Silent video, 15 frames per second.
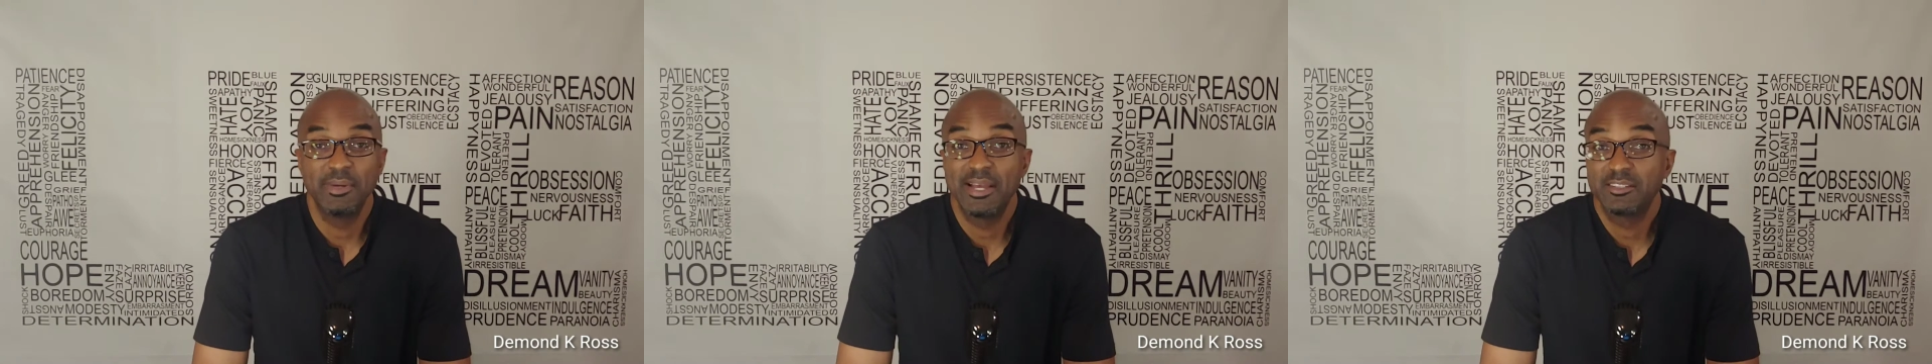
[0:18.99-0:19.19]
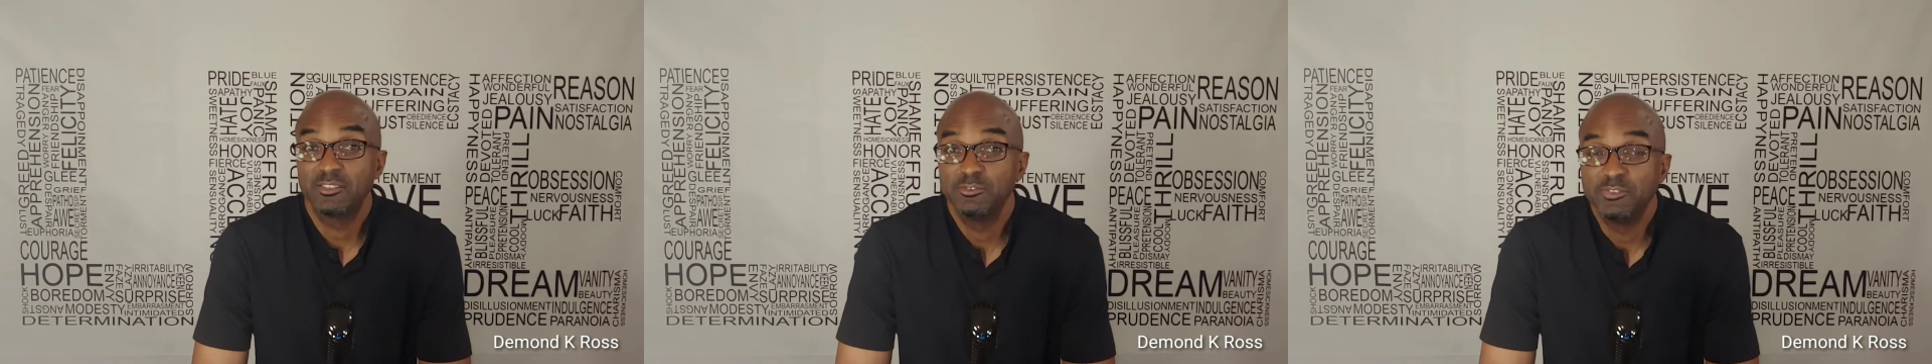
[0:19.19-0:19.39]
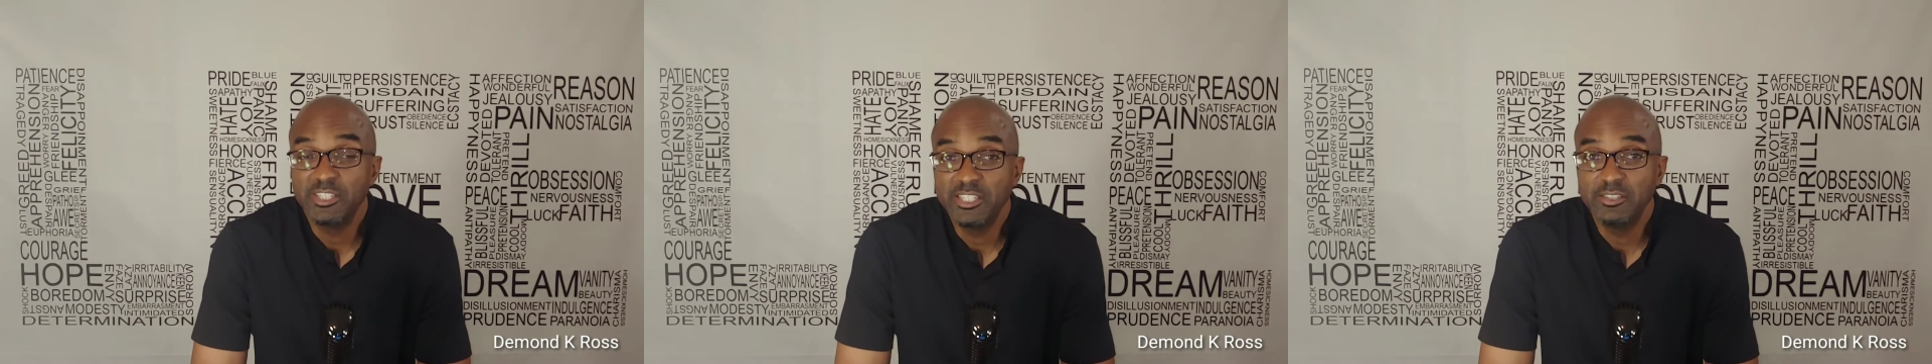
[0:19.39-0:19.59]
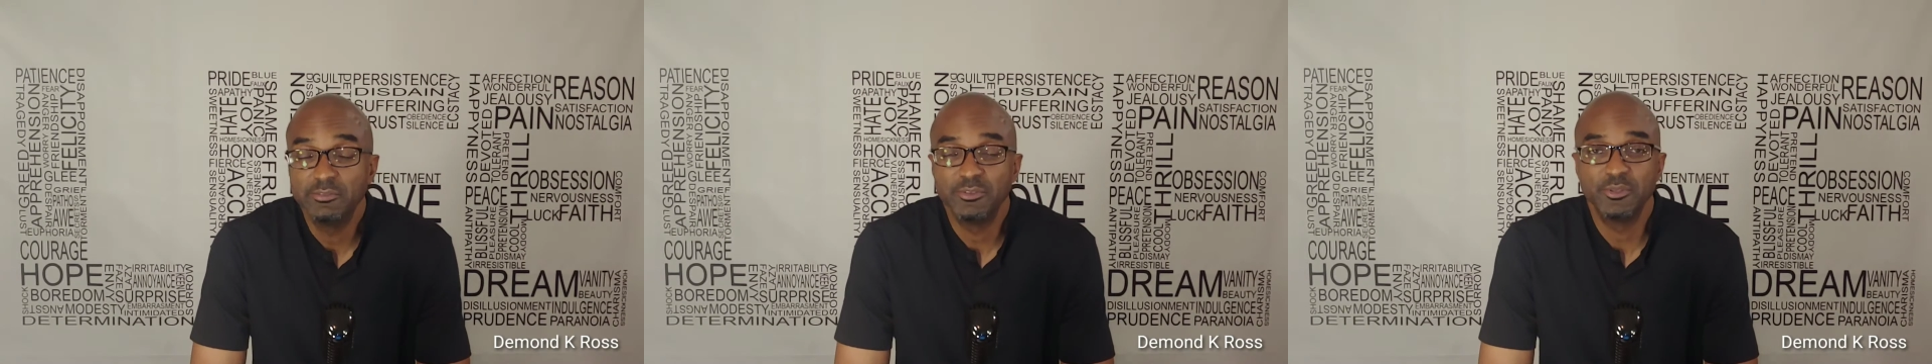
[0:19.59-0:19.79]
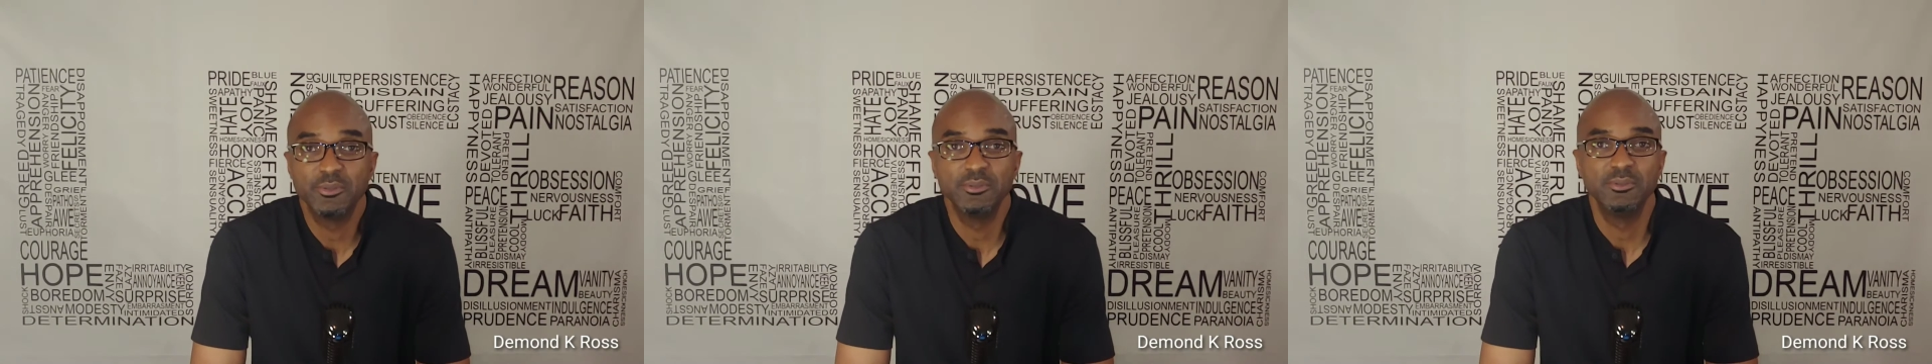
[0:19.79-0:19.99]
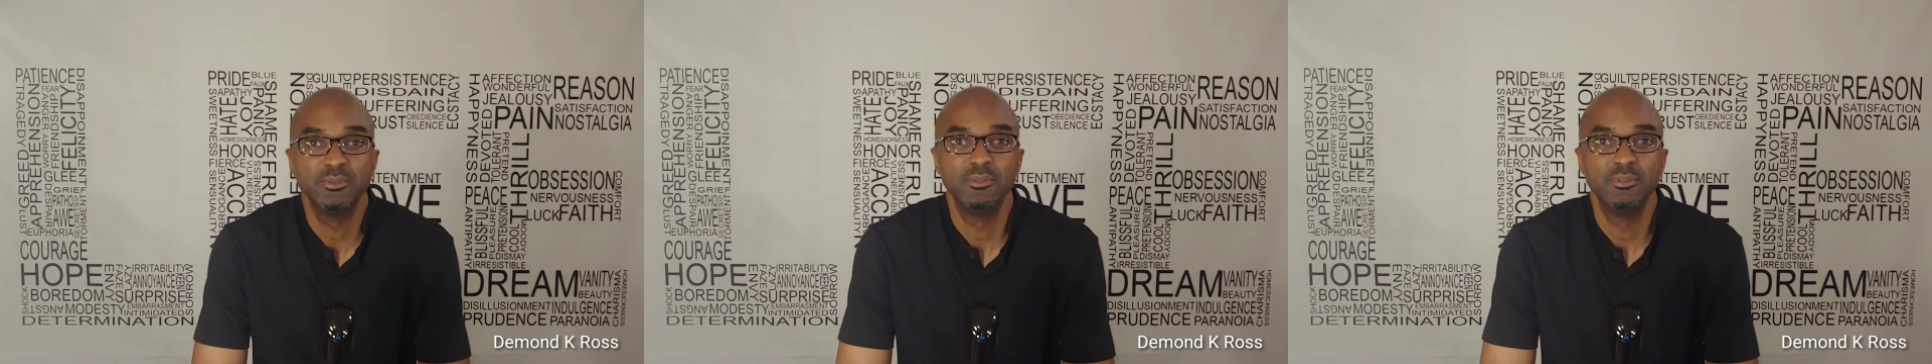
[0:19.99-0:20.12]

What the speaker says: act of evil,